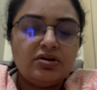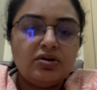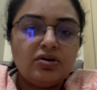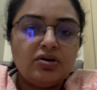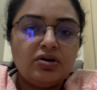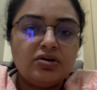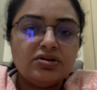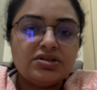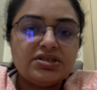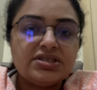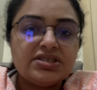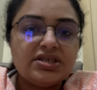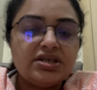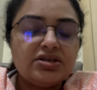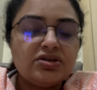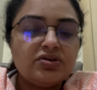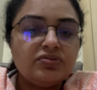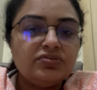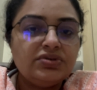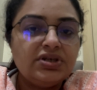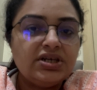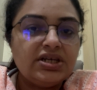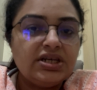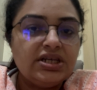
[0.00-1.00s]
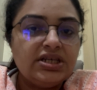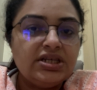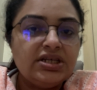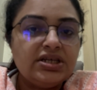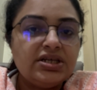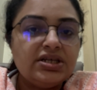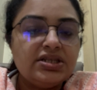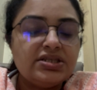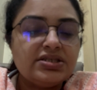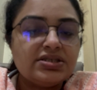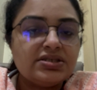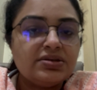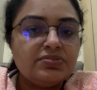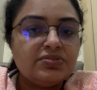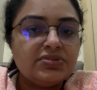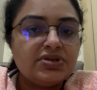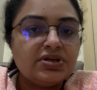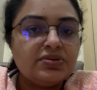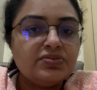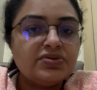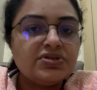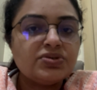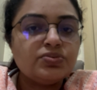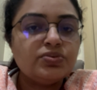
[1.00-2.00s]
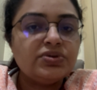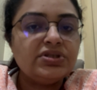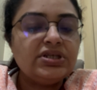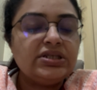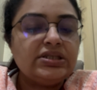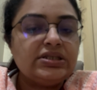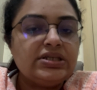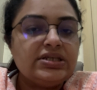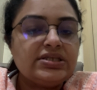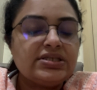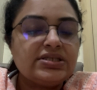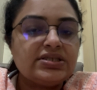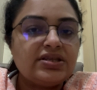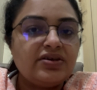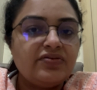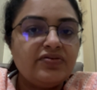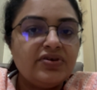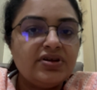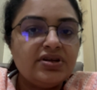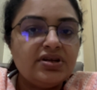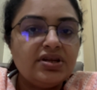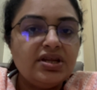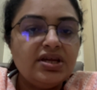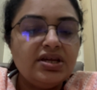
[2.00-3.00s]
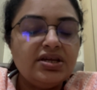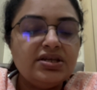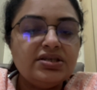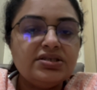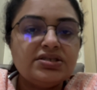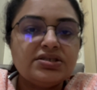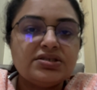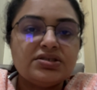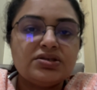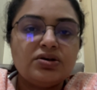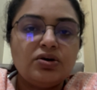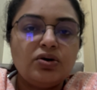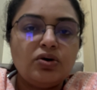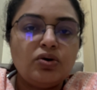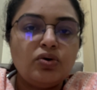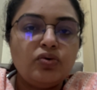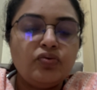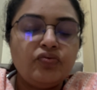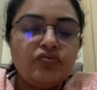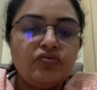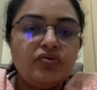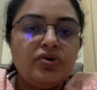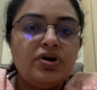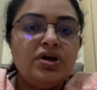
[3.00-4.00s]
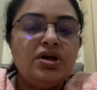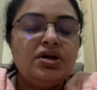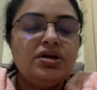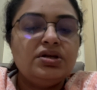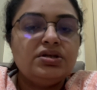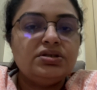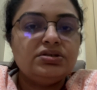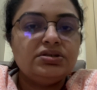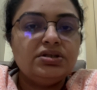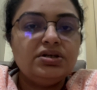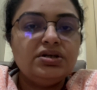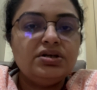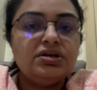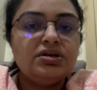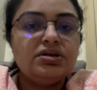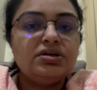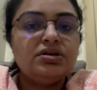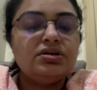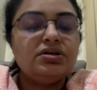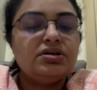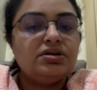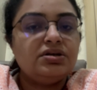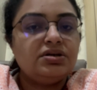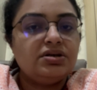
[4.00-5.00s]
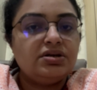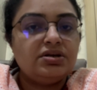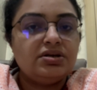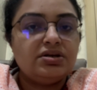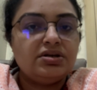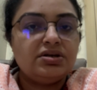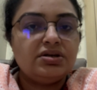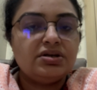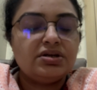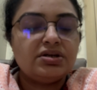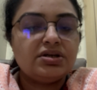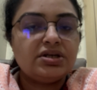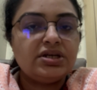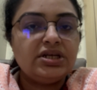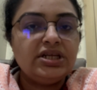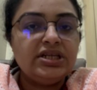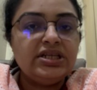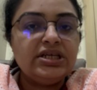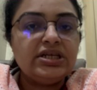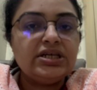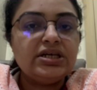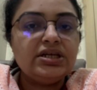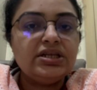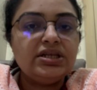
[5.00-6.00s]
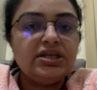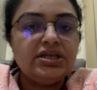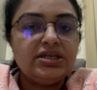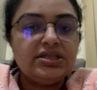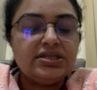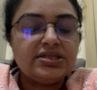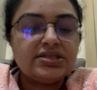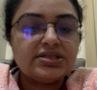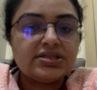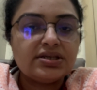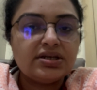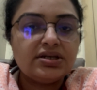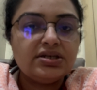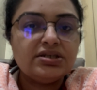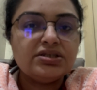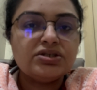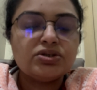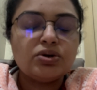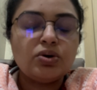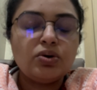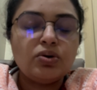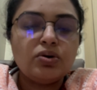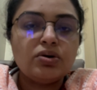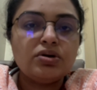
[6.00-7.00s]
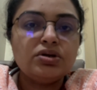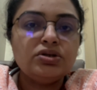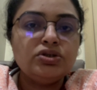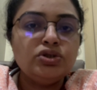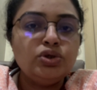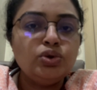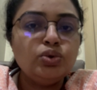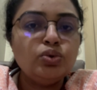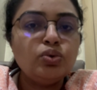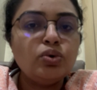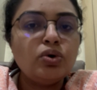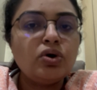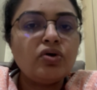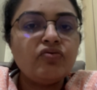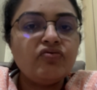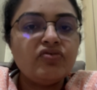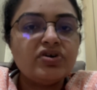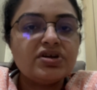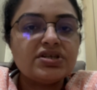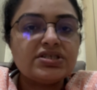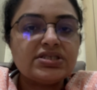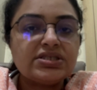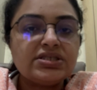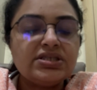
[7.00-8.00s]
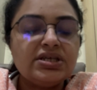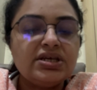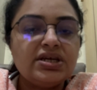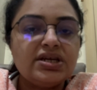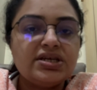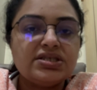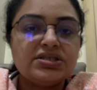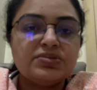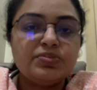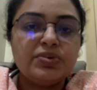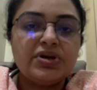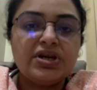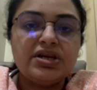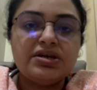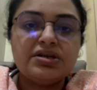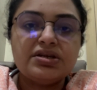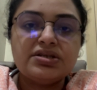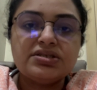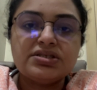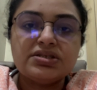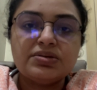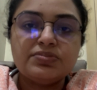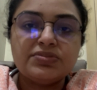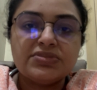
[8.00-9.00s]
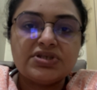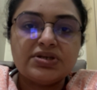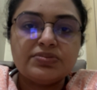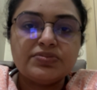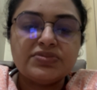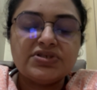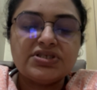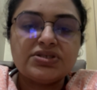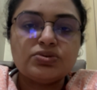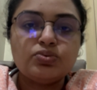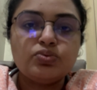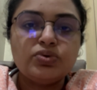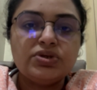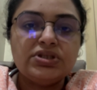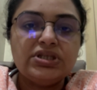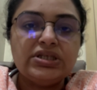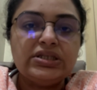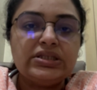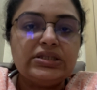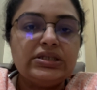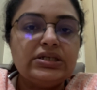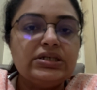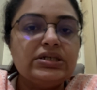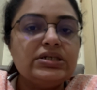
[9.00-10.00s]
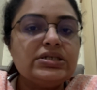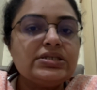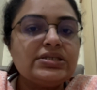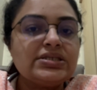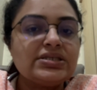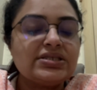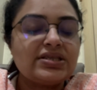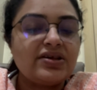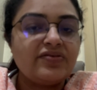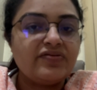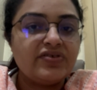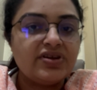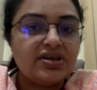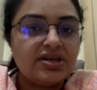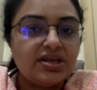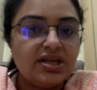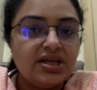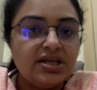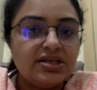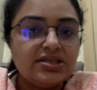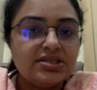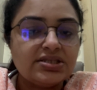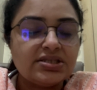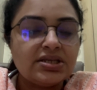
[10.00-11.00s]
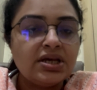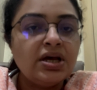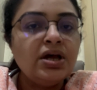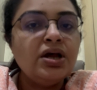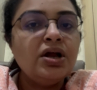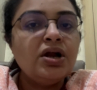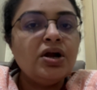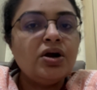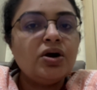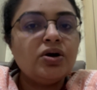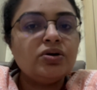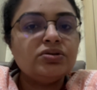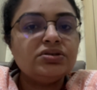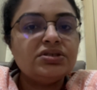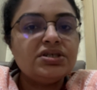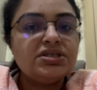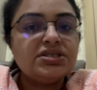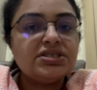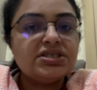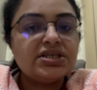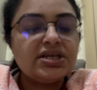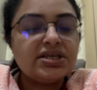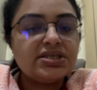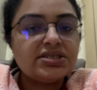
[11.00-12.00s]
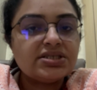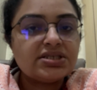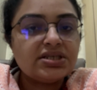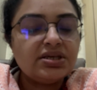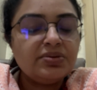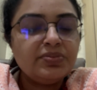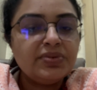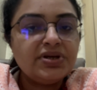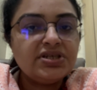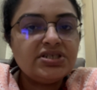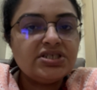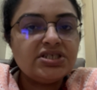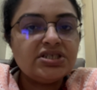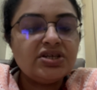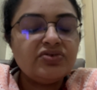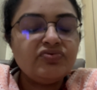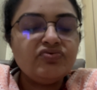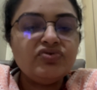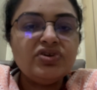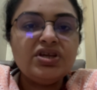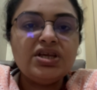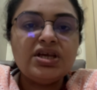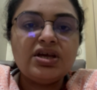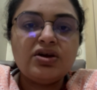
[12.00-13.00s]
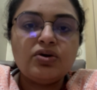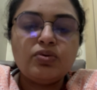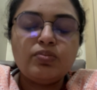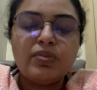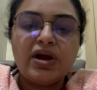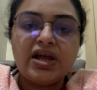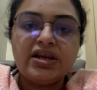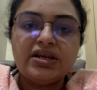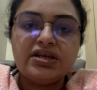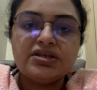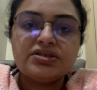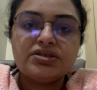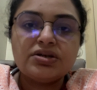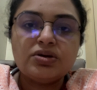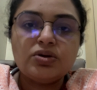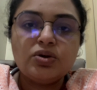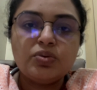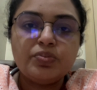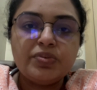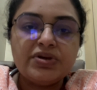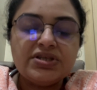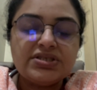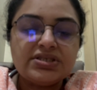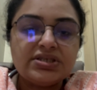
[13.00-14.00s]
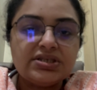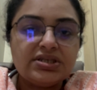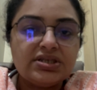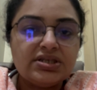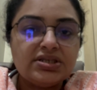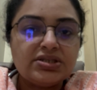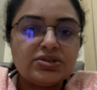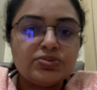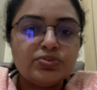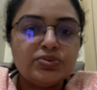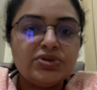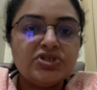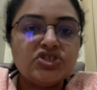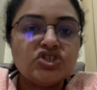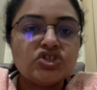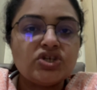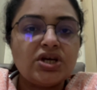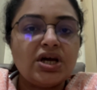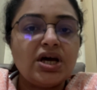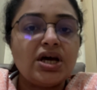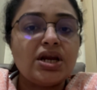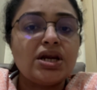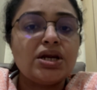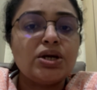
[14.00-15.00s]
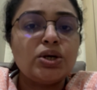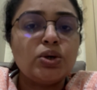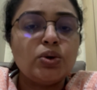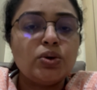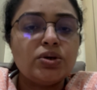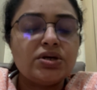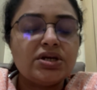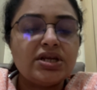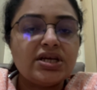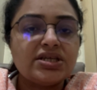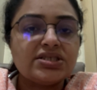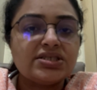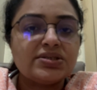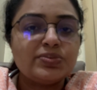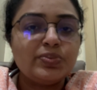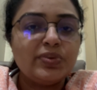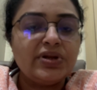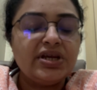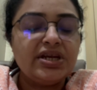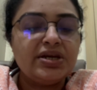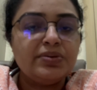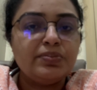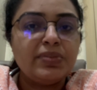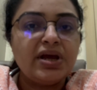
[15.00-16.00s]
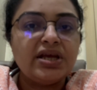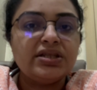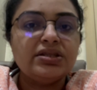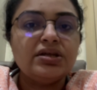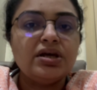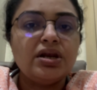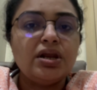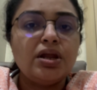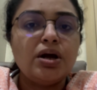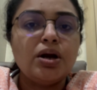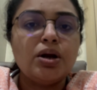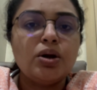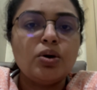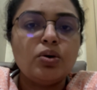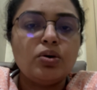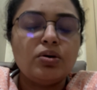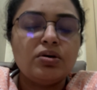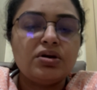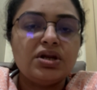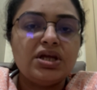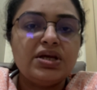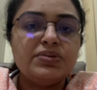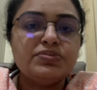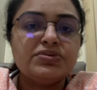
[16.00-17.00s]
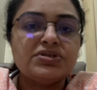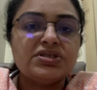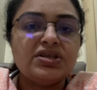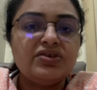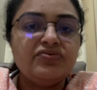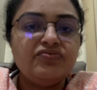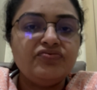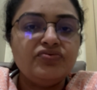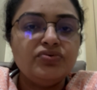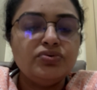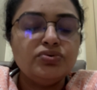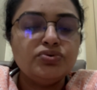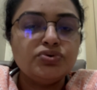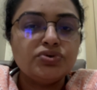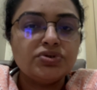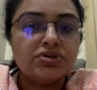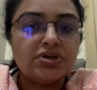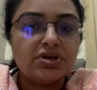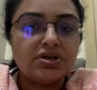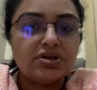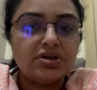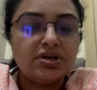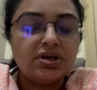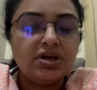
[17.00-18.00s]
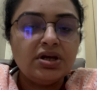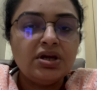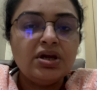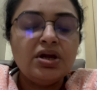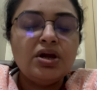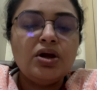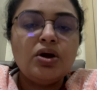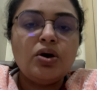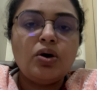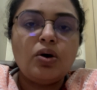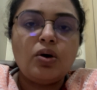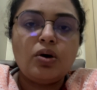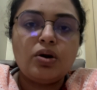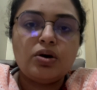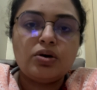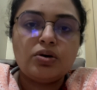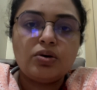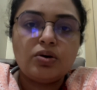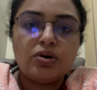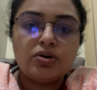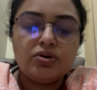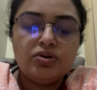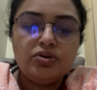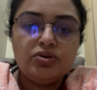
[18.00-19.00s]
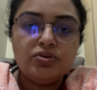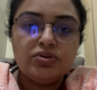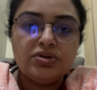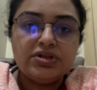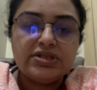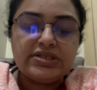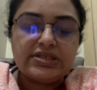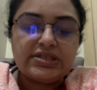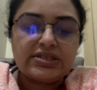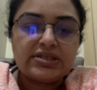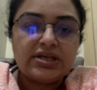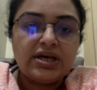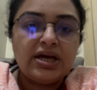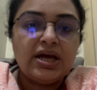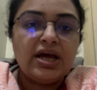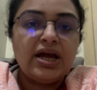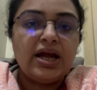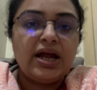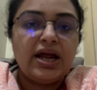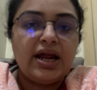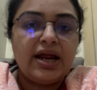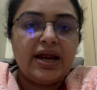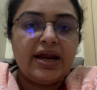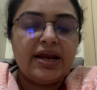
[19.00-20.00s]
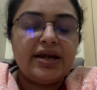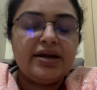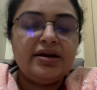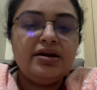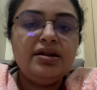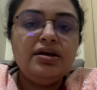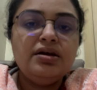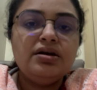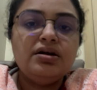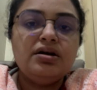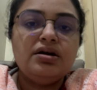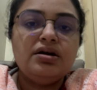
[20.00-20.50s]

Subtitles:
onset of the clinical symptoms within the 7 days of the clinical insult, or new or worsening respiratory symptoms within the 7 days. On the chest imaging, we have bilateral opacities which are not explained by the lung collapse, effusion or nodules. And